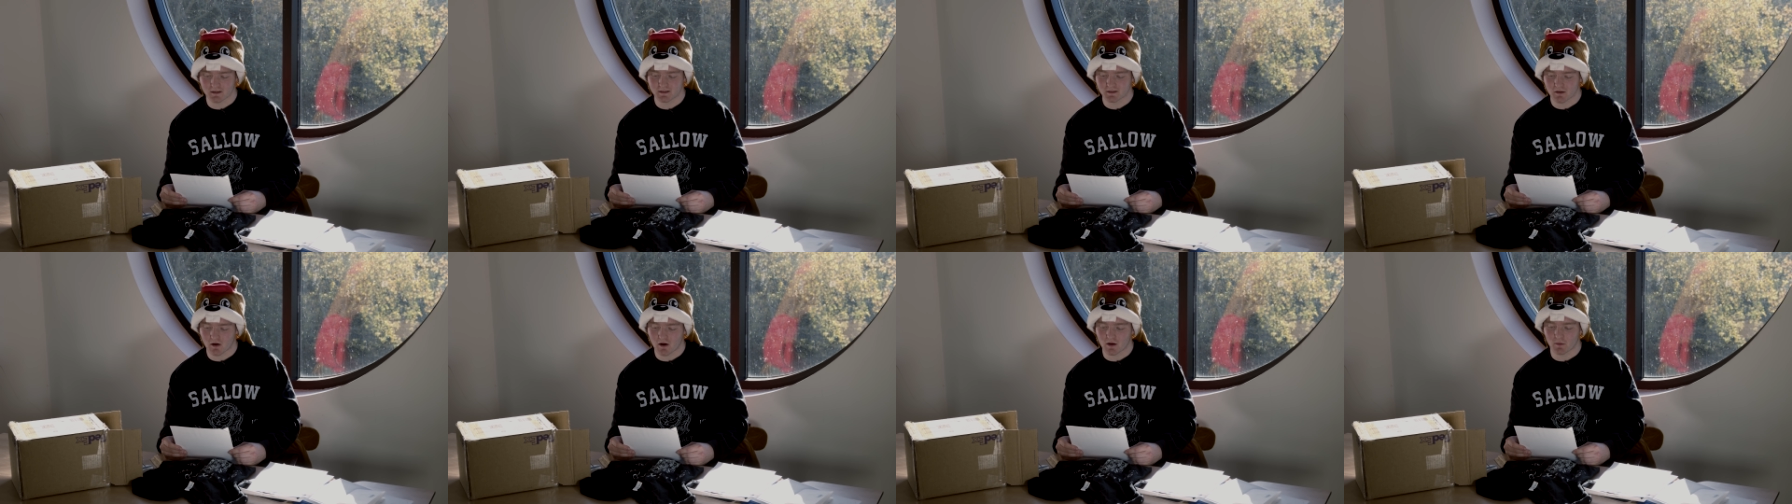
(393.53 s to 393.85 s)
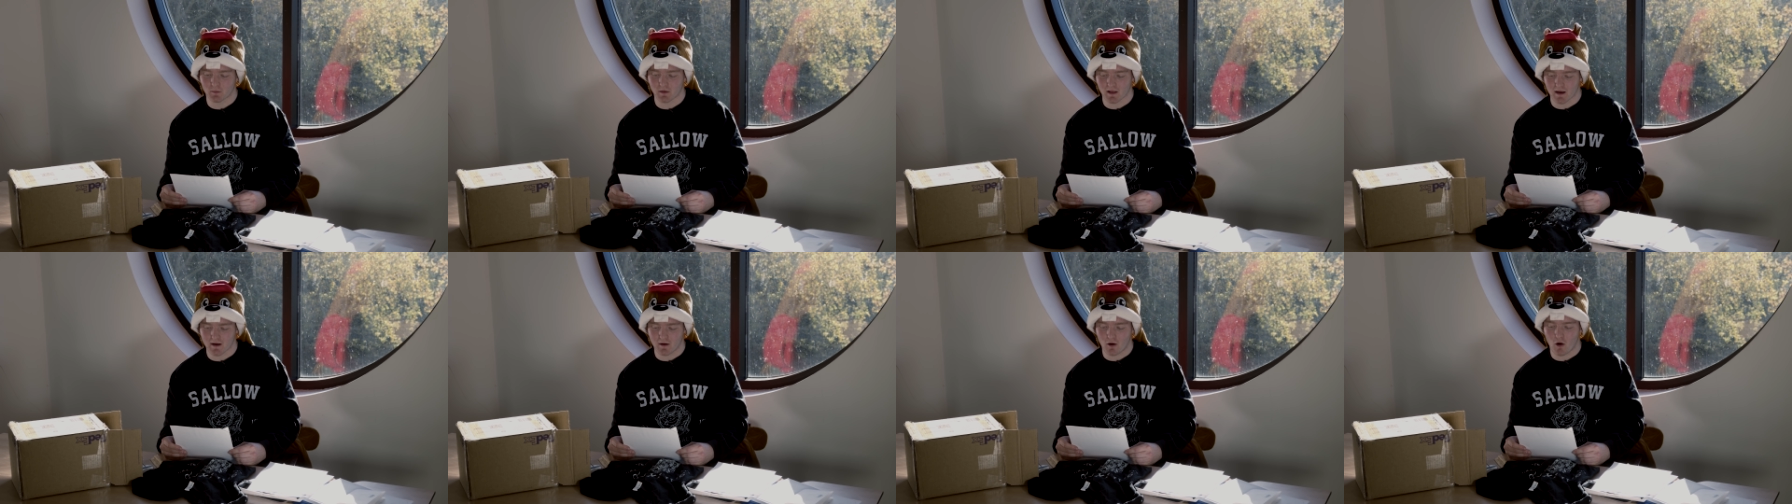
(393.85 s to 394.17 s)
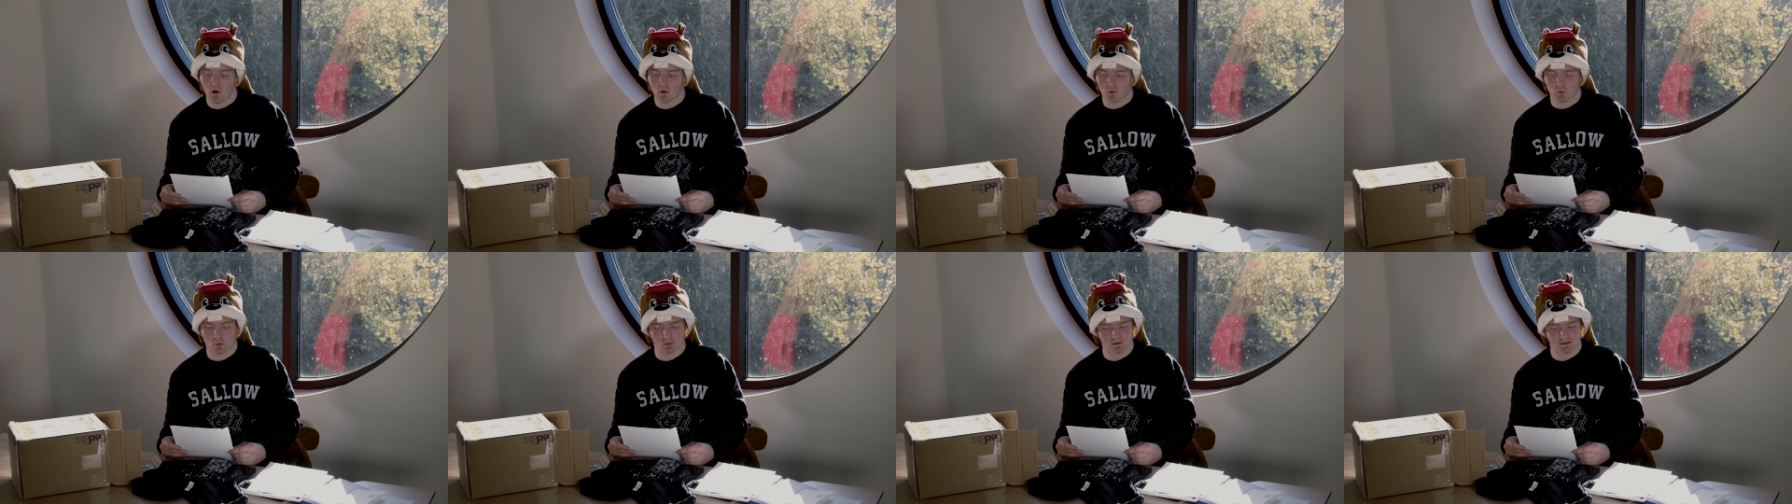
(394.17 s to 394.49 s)
I started playing
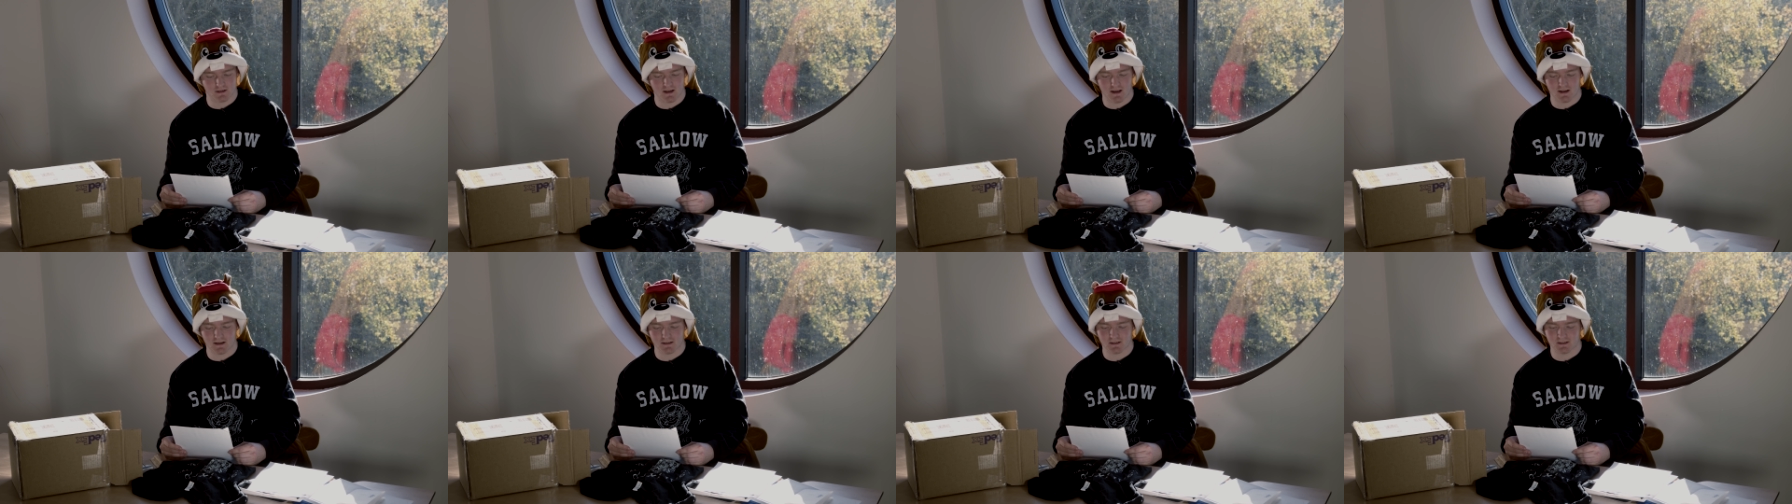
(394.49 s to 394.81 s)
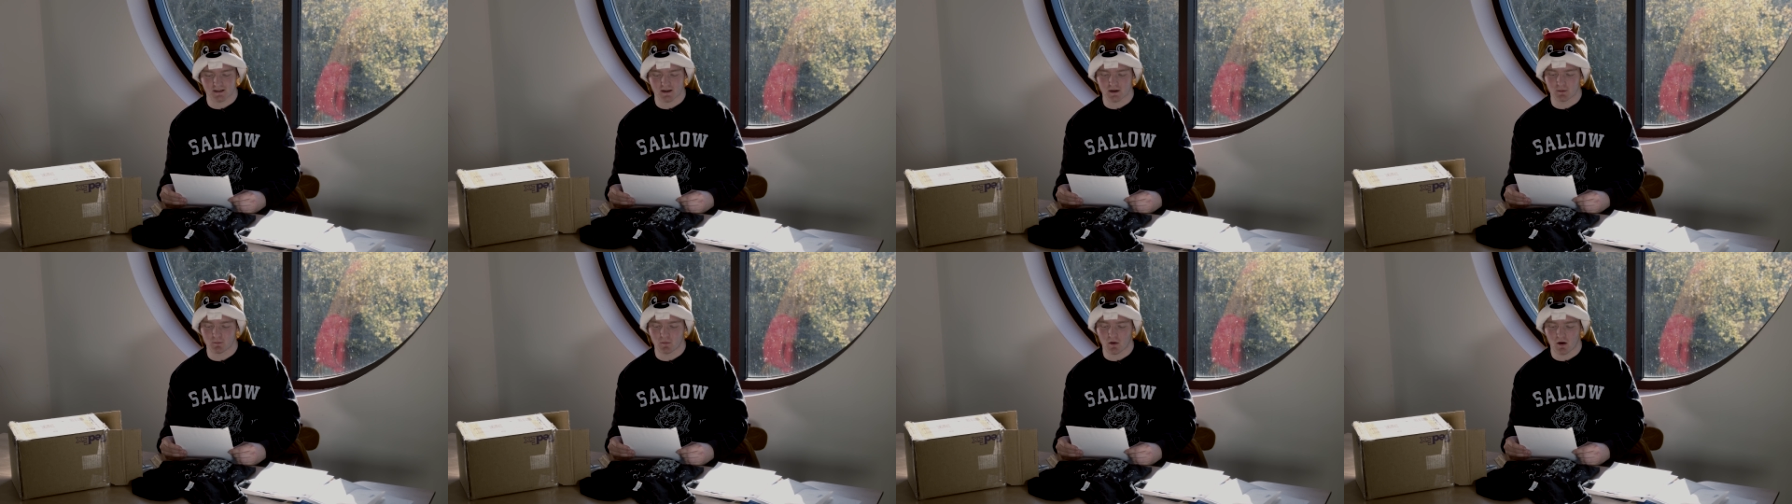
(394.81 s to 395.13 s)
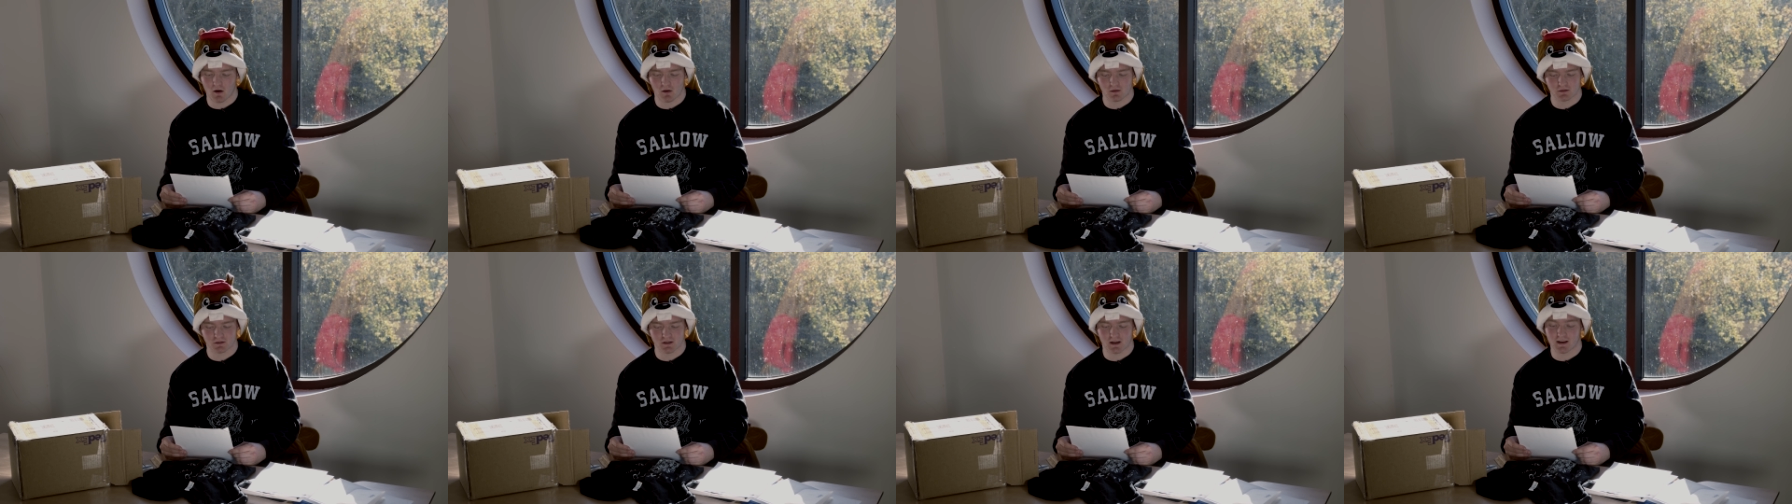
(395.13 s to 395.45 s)
Hogwarts Legacy in
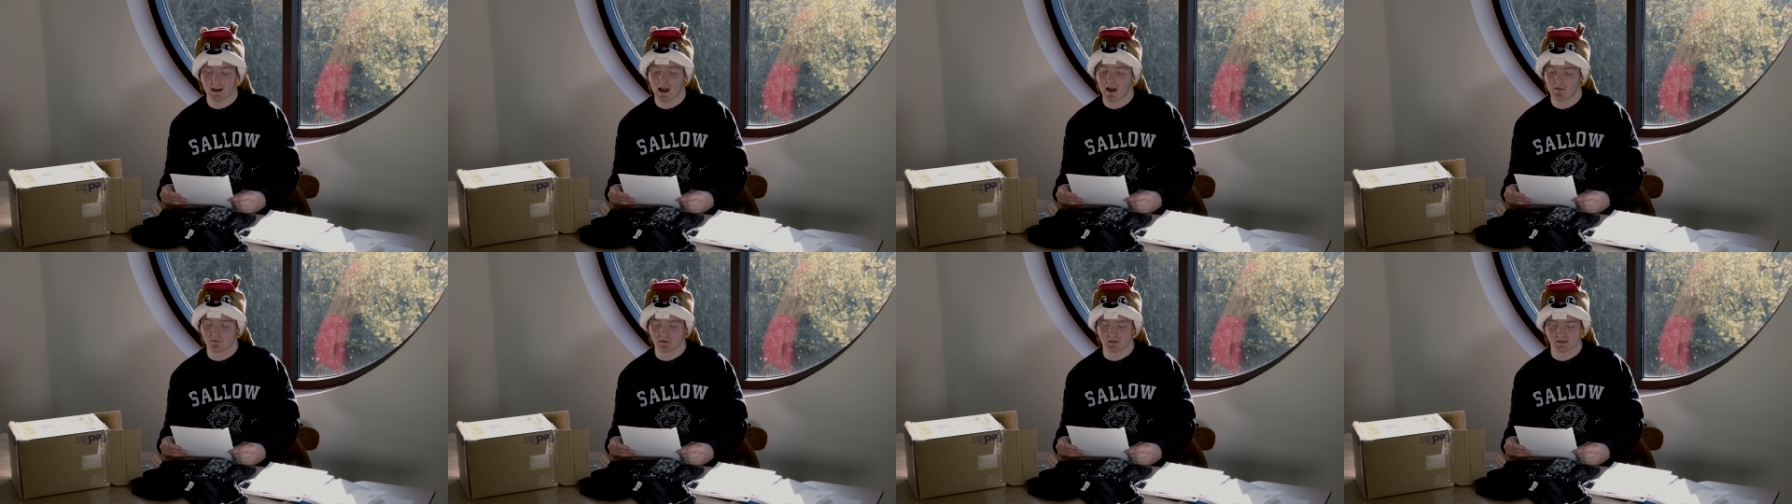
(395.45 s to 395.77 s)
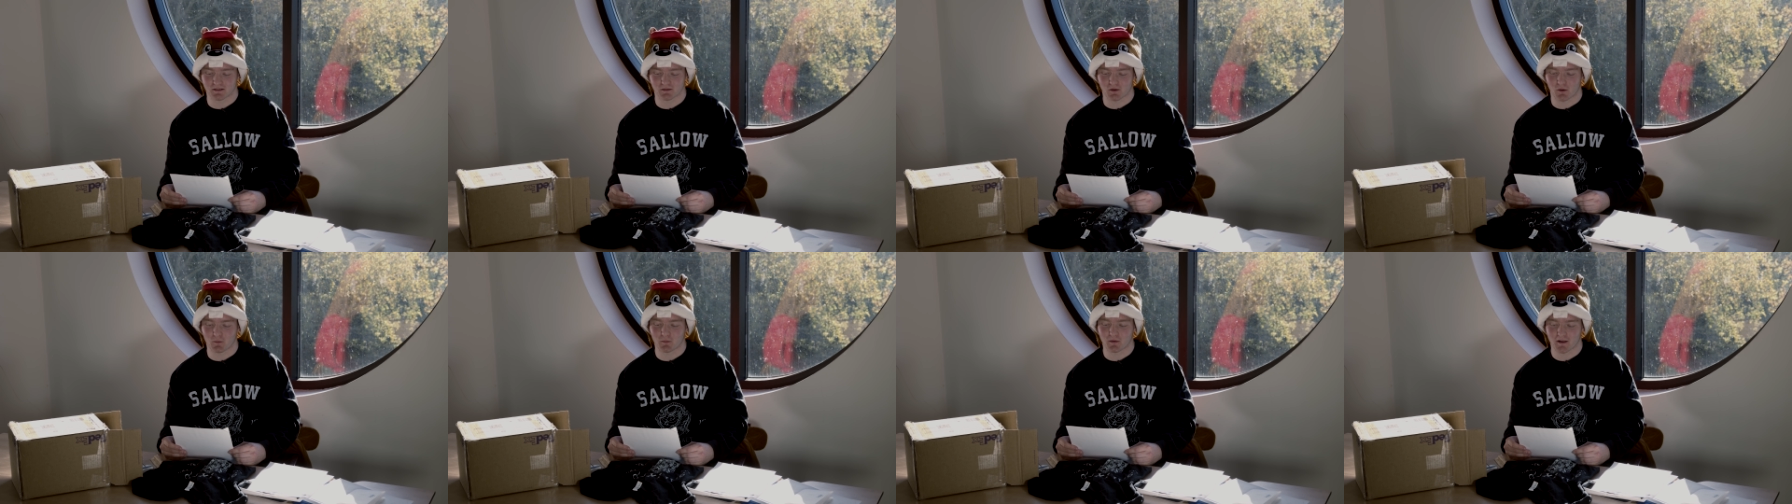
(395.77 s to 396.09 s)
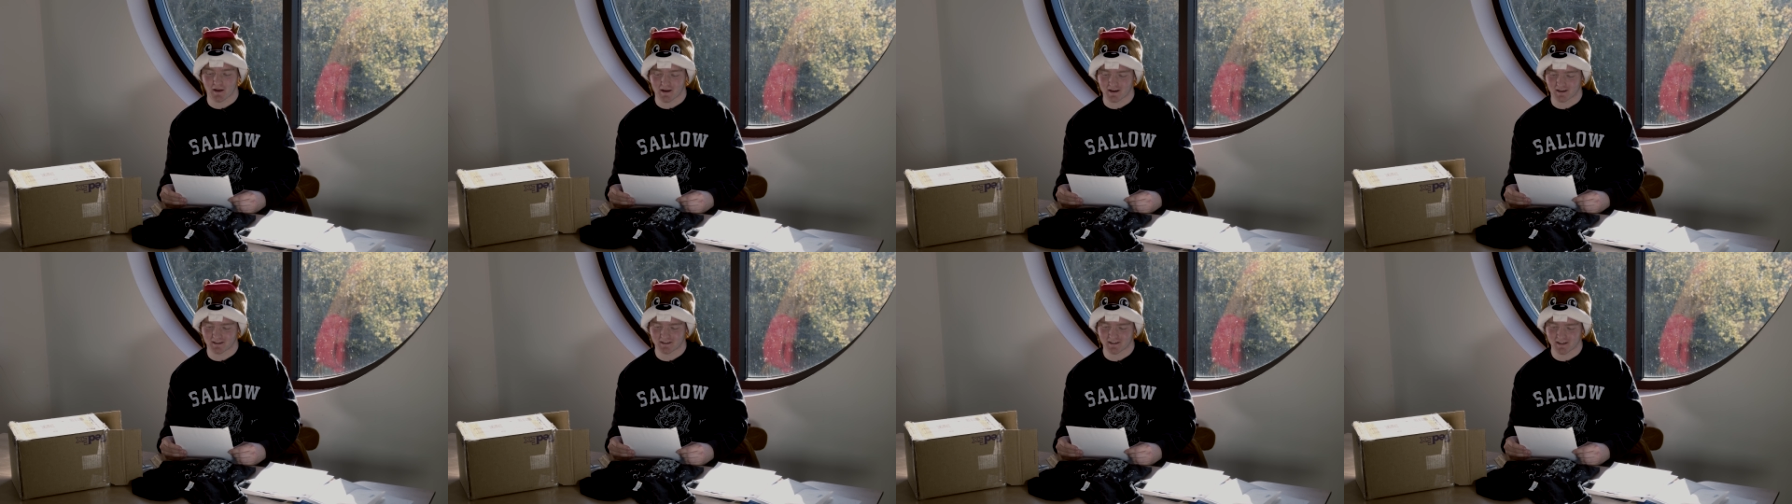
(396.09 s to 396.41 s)
March and haven't stopped
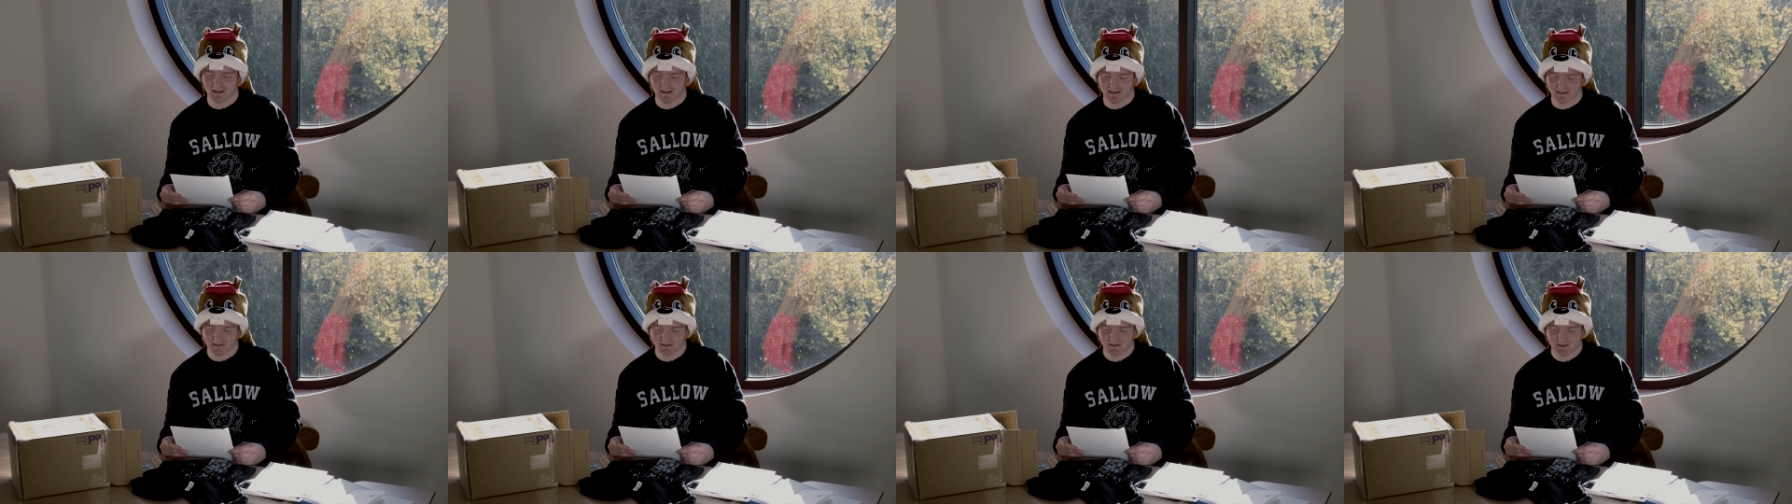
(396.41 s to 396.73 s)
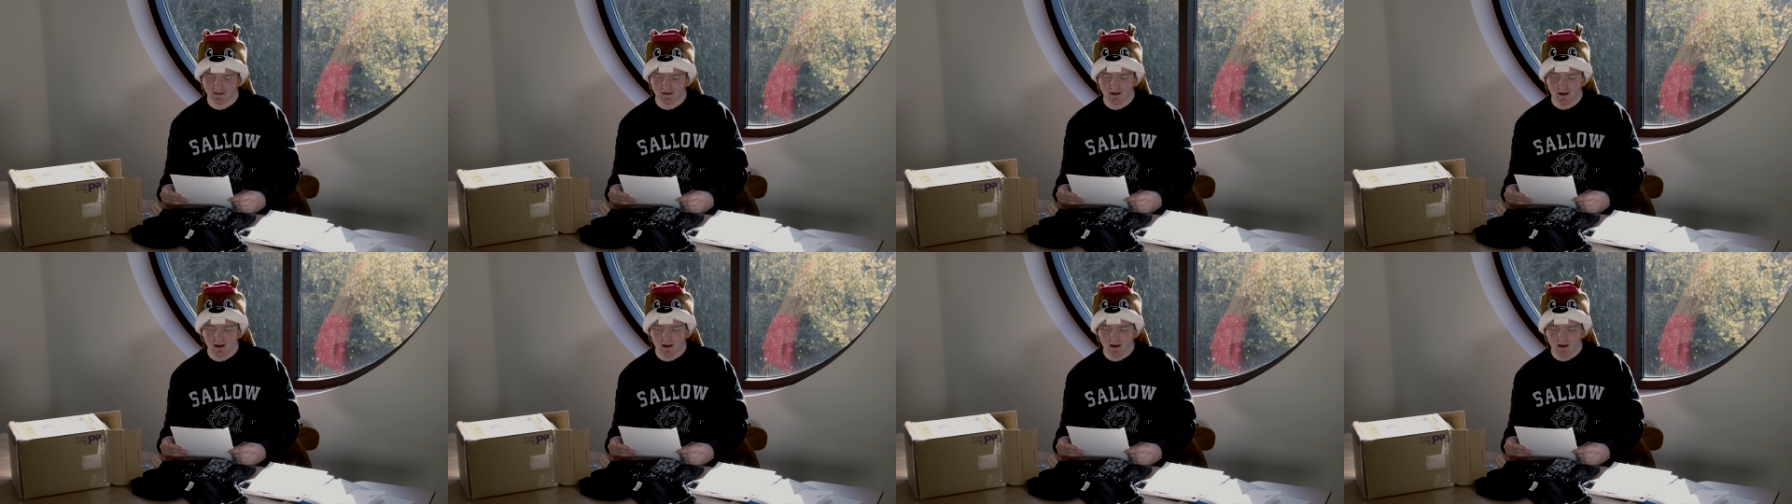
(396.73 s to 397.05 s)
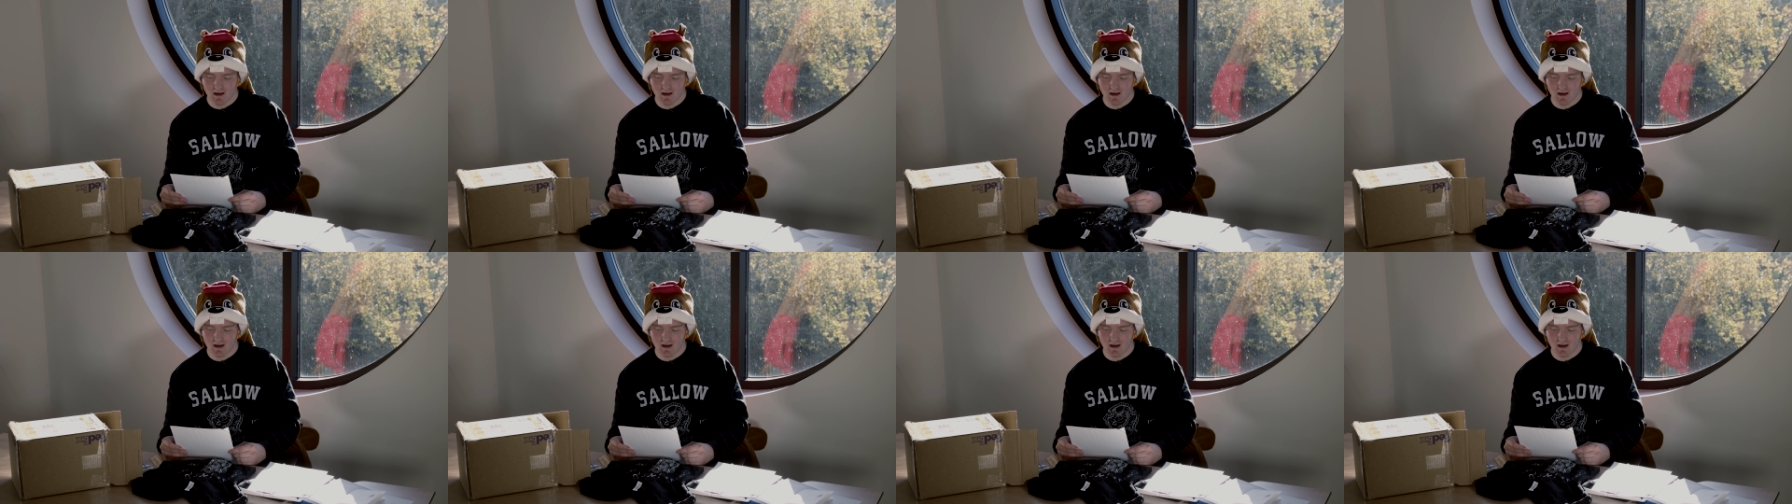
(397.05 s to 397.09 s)
playing since.